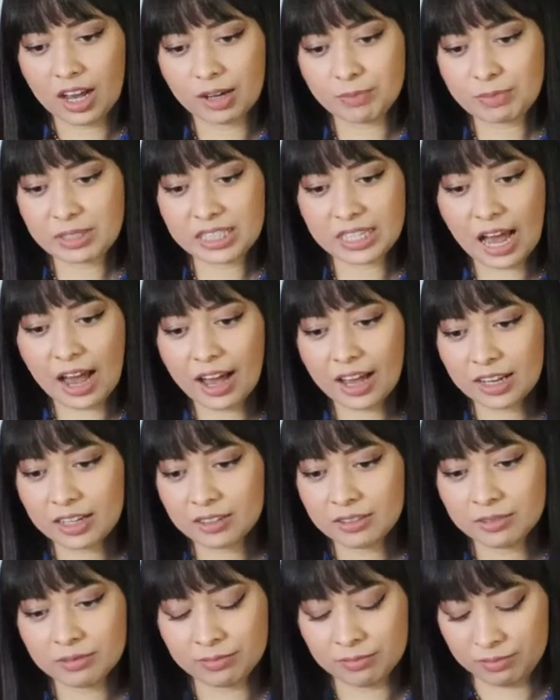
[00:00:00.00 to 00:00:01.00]
I'm
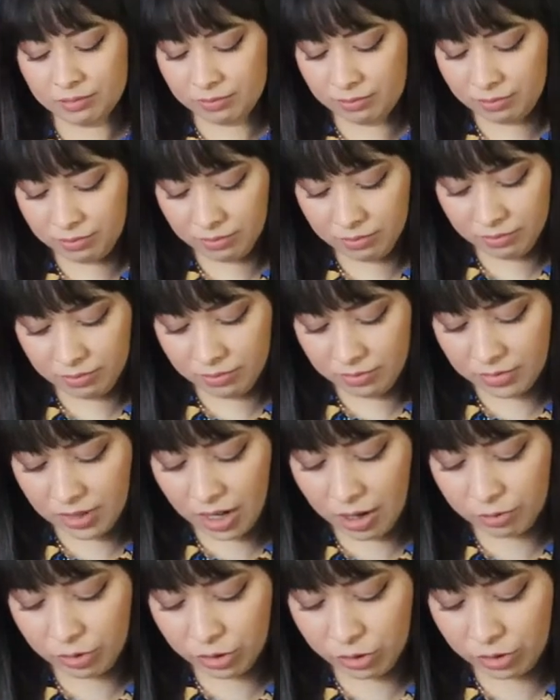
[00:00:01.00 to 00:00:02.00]
sad. I'm